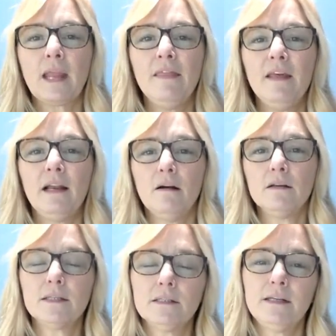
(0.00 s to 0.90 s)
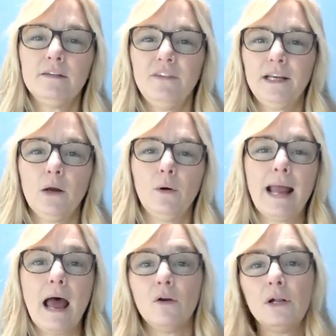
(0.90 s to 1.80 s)
And then I also did a video
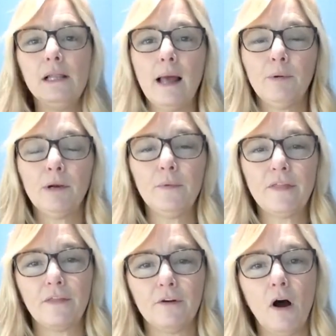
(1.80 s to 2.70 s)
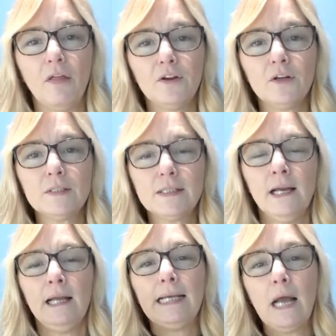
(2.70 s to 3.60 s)
on how to collaborate with other authors.
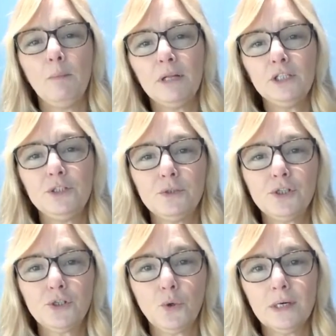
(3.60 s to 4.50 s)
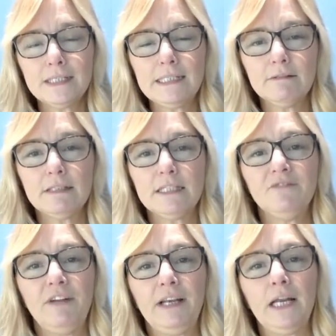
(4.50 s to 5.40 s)
Now I'm going to do a short series
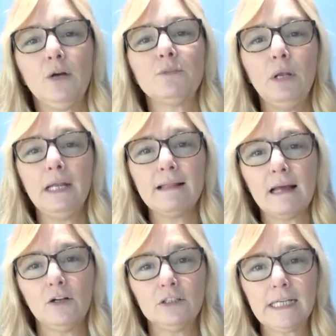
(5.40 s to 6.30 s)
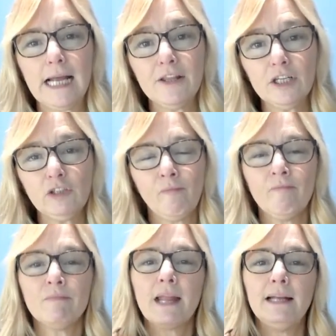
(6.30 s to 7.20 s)
of videos pulling that all
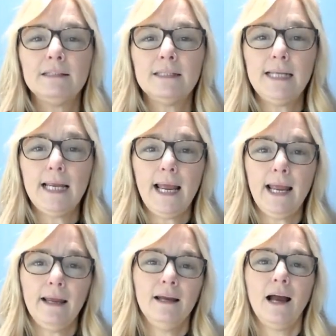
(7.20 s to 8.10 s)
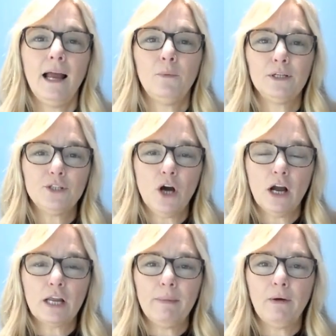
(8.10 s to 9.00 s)
together. And today I want
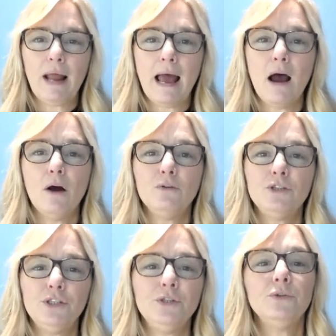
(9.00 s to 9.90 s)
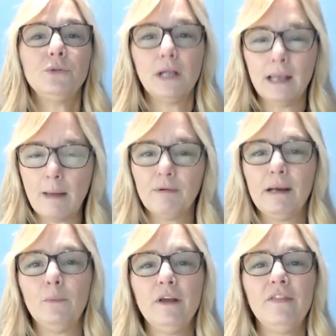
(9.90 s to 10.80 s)
to talk about how to
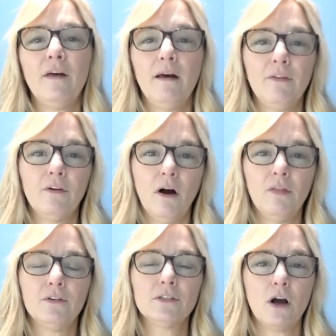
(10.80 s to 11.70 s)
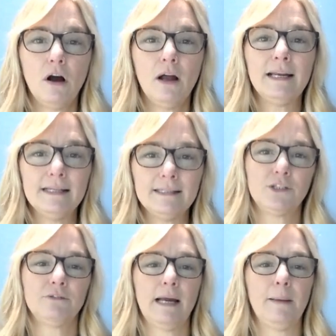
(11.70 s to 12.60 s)
collaborate with other authors on
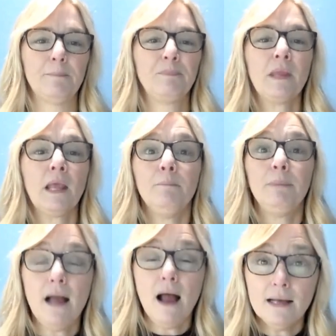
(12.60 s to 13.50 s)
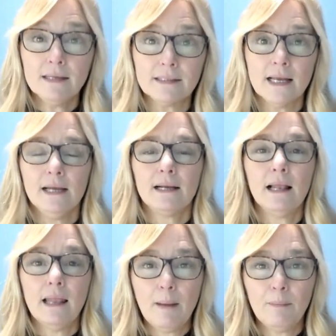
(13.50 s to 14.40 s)
Instagram, because
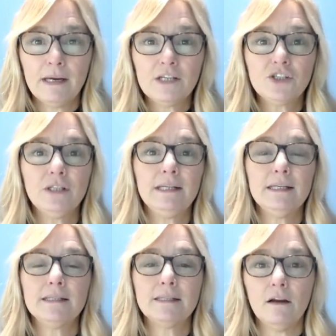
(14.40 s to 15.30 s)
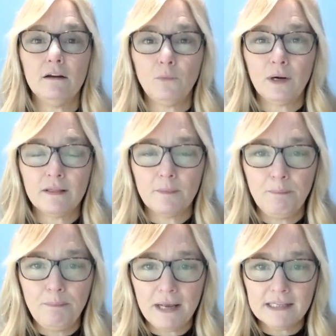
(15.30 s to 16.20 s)
collaboration is one of
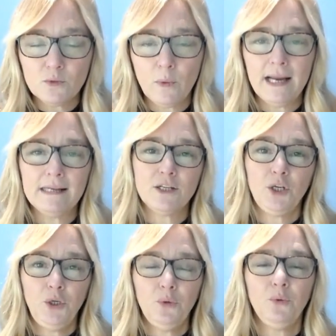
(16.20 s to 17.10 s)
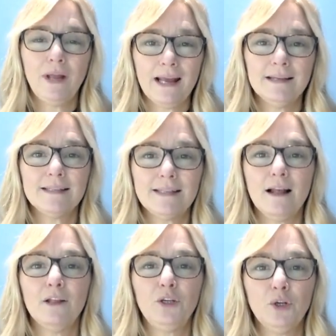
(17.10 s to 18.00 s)
the best ways you can
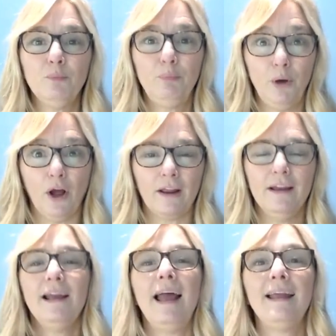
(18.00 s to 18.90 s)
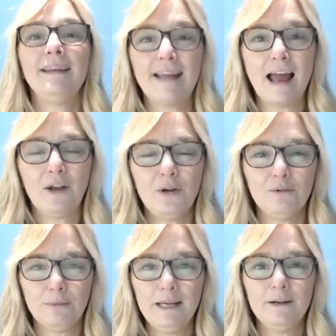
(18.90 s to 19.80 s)
sell your book and get
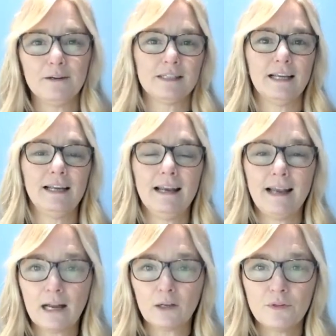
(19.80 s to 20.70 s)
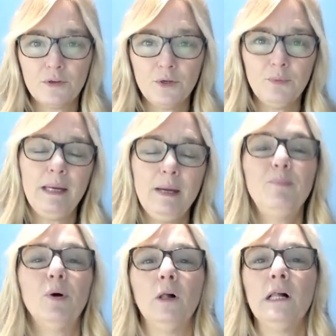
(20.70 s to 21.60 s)
new readers and connect with new
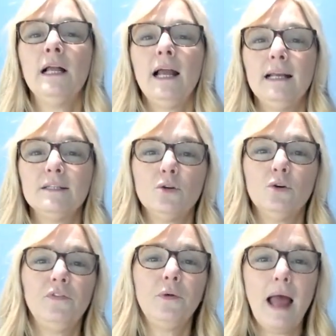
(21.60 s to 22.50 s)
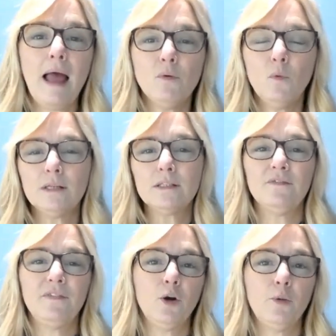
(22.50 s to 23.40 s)
people. And so if you haven't
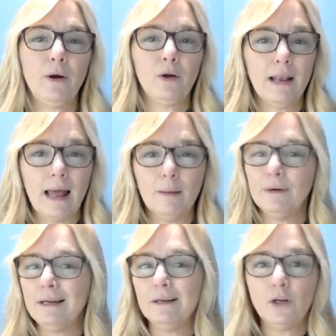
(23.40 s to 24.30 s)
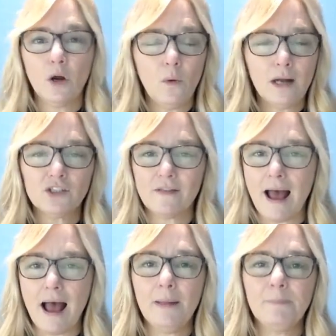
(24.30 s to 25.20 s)
watched the video about collaborating, go watch
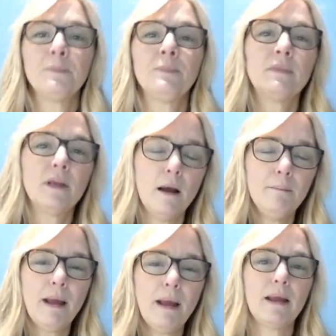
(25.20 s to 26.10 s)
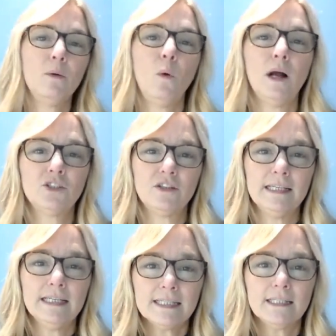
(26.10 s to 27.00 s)
that. Come back and watch
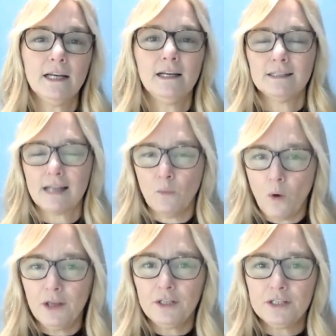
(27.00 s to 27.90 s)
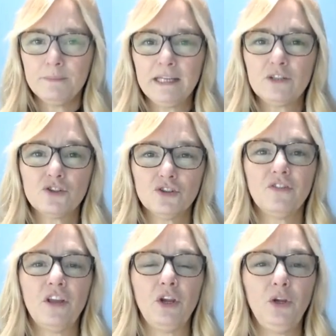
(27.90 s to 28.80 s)
this, because I want to make
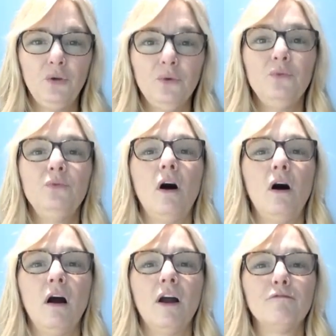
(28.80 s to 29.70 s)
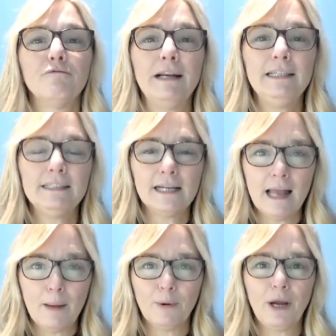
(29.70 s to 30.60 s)
sure that you are ready to
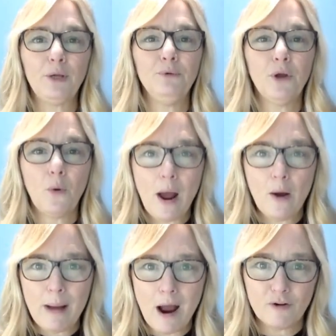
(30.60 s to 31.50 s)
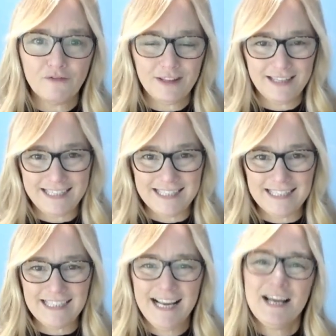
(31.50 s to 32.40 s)
collaborate. You know how powerful it
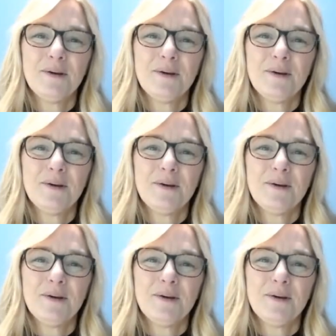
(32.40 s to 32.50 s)
is.